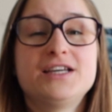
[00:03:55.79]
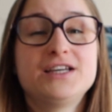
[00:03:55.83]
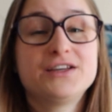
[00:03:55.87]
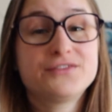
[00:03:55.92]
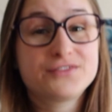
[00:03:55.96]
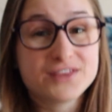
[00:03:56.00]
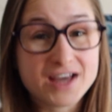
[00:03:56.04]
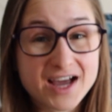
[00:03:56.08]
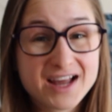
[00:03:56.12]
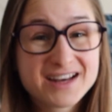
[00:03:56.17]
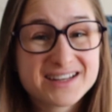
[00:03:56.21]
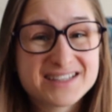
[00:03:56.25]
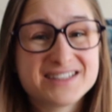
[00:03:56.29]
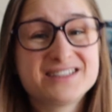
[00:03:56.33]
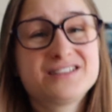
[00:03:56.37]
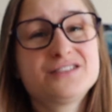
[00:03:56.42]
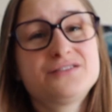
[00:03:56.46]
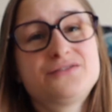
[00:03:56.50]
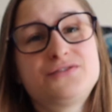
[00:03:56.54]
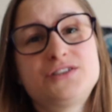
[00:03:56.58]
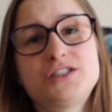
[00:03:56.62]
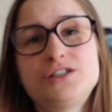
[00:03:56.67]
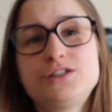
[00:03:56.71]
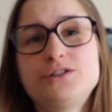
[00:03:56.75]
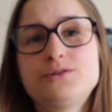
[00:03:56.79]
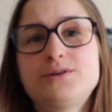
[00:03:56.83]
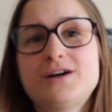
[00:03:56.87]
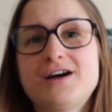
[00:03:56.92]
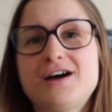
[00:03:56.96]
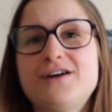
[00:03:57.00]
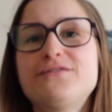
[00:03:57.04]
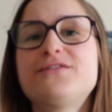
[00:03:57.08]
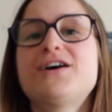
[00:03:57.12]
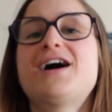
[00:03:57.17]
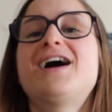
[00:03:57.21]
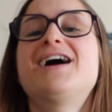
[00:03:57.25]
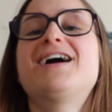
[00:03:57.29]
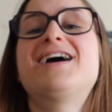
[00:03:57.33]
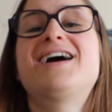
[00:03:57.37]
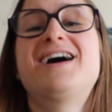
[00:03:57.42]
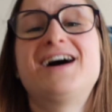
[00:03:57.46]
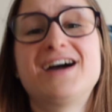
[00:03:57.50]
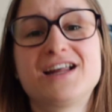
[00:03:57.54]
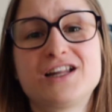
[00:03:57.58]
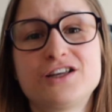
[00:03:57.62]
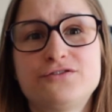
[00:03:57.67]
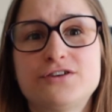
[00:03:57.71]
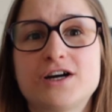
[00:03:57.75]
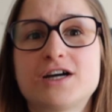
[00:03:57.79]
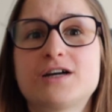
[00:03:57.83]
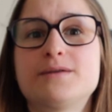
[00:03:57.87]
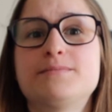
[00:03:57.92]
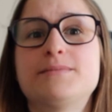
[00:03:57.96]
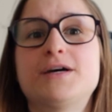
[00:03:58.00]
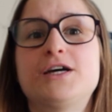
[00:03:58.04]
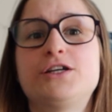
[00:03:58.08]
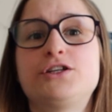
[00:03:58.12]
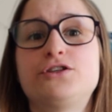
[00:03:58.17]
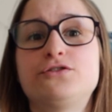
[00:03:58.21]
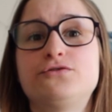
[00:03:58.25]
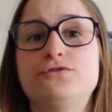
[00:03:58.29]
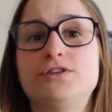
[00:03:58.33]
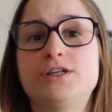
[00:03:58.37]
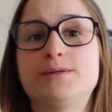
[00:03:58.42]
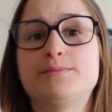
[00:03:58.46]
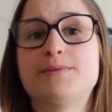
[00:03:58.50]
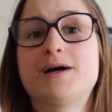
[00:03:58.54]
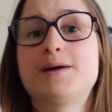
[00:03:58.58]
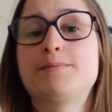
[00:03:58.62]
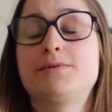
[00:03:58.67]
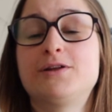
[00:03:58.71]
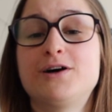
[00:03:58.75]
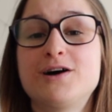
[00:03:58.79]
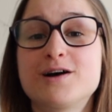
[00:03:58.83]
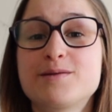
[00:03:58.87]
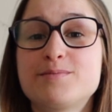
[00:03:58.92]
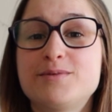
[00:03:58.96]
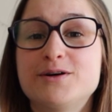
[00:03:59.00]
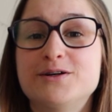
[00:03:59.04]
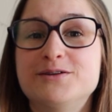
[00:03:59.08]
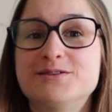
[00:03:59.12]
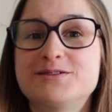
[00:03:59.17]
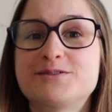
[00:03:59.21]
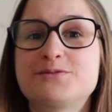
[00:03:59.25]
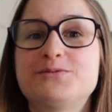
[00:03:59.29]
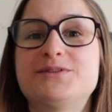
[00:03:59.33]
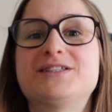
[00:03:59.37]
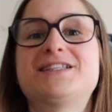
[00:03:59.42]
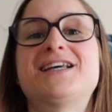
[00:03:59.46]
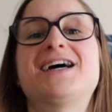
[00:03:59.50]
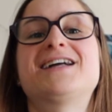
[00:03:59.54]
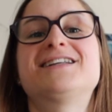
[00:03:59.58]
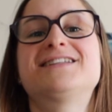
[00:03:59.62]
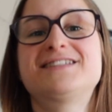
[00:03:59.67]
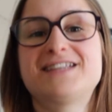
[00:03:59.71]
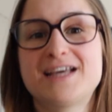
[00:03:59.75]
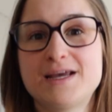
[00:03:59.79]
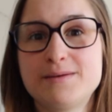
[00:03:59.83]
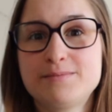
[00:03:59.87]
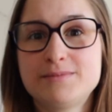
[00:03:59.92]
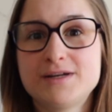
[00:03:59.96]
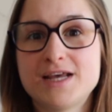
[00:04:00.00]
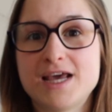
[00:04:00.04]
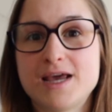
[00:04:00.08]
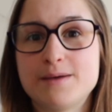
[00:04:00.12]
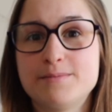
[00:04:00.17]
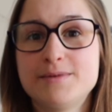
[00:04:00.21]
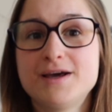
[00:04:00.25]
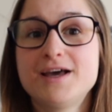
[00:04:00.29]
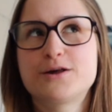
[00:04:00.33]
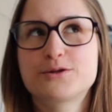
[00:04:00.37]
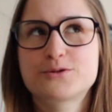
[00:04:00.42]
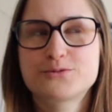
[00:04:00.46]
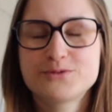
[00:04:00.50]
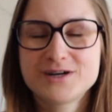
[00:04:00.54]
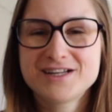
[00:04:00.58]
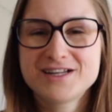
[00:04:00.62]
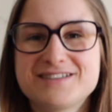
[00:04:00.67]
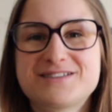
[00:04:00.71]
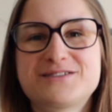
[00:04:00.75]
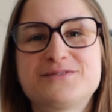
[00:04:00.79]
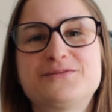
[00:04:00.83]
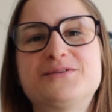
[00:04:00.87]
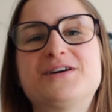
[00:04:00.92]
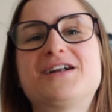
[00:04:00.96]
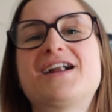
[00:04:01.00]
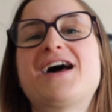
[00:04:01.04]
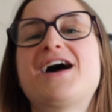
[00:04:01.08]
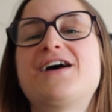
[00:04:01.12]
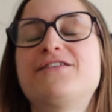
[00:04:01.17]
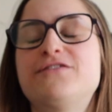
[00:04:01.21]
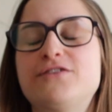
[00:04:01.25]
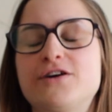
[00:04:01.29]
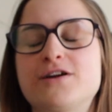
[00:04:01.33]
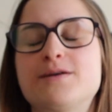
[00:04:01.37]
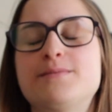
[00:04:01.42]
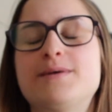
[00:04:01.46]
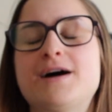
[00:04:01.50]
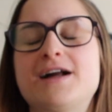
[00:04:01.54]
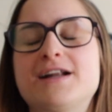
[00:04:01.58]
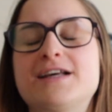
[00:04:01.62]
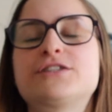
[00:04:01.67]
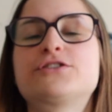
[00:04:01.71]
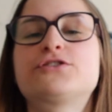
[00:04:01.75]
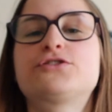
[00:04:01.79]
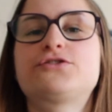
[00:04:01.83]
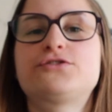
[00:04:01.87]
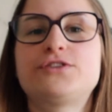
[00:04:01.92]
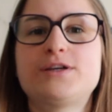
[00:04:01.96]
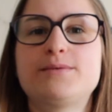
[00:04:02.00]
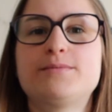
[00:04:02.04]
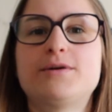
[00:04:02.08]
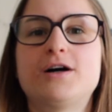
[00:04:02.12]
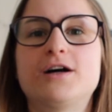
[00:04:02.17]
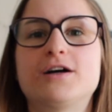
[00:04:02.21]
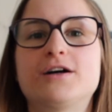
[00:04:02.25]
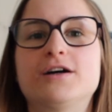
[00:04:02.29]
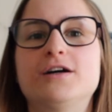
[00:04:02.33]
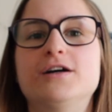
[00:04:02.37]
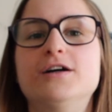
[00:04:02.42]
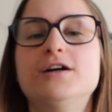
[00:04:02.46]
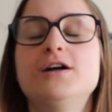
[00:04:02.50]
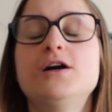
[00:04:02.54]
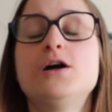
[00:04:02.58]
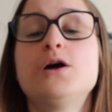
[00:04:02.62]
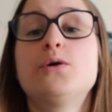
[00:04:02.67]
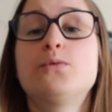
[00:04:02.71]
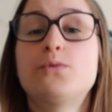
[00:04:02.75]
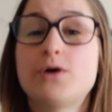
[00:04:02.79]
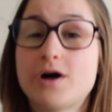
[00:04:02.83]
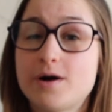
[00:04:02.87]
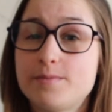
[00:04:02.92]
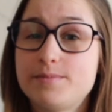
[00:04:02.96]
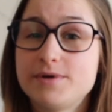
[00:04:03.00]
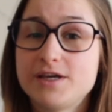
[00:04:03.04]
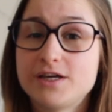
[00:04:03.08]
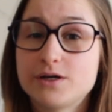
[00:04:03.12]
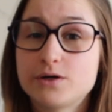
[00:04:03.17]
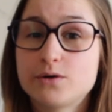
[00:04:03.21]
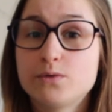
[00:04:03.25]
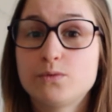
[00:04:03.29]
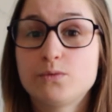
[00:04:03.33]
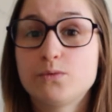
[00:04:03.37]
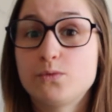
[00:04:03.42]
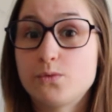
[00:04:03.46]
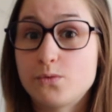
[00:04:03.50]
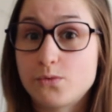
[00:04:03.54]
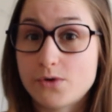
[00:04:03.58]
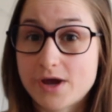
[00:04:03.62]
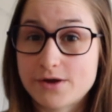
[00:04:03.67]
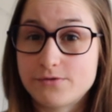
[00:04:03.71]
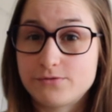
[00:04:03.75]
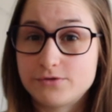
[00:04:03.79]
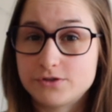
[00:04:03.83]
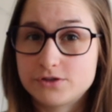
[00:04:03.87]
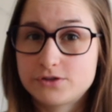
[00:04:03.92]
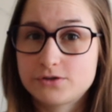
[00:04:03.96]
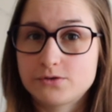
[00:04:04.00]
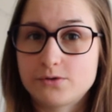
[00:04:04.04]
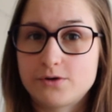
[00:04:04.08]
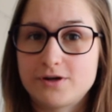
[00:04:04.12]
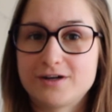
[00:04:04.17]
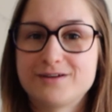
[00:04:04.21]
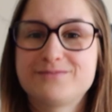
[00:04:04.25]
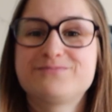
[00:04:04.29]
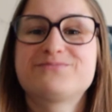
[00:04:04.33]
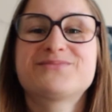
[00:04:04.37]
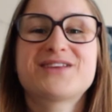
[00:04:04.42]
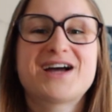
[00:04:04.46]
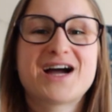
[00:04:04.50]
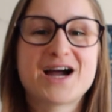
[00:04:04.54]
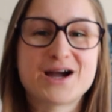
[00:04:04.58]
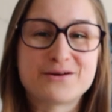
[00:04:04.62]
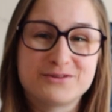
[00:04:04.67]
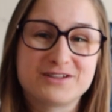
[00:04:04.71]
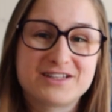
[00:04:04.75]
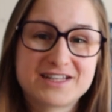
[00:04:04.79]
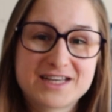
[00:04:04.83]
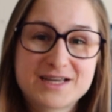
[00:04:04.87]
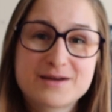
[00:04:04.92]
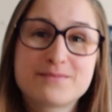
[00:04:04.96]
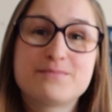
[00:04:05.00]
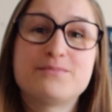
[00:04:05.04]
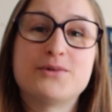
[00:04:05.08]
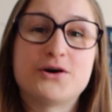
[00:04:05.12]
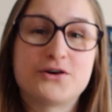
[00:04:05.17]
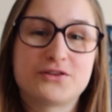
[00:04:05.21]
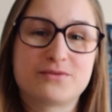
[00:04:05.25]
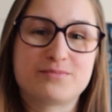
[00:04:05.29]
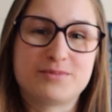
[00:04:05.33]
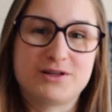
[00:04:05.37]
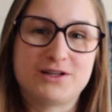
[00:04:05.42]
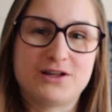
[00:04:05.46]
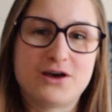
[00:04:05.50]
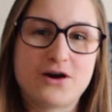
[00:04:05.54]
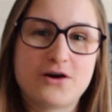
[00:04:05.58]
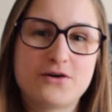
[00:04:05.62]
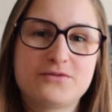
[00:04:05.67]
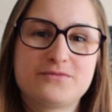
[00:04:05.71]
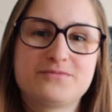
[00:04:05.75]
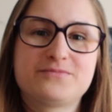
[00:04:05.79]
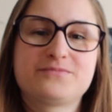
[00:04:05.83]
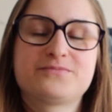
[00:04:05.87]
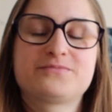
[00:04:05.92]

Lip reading: If that is a fear you have, I highly recommend you read my blog post with that same name, as as the one I wrote about extreme hunger while being weight restored. I will link both below.